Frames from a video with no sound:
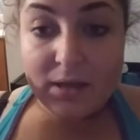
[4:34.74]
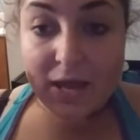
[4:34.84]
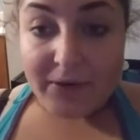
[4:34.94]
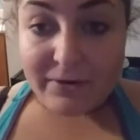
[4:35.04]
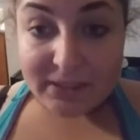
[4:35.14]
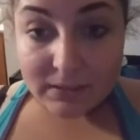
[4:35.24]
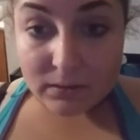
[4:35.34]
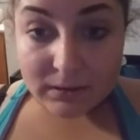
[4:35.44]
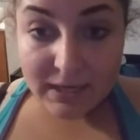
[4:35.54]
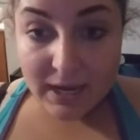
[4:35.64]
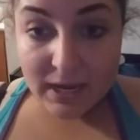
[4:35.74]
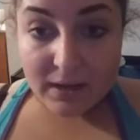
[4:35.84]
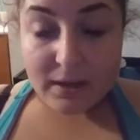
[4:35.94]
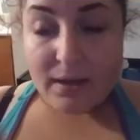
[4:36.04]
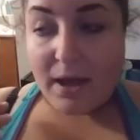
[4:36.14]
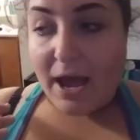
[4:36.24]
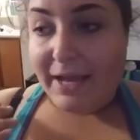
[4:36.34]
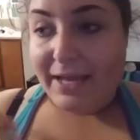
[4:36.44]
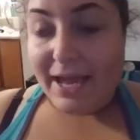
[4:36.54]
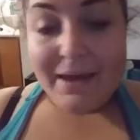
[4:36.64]
every single day. I
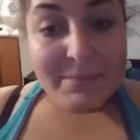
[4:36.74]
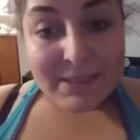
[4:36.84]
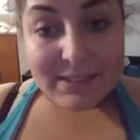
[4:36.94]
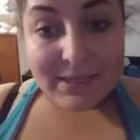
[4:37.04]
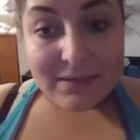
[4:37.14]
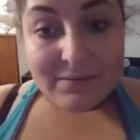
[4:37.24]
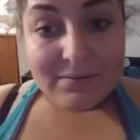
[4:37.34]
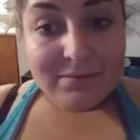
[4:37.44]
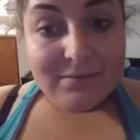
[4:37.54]
can't miss it.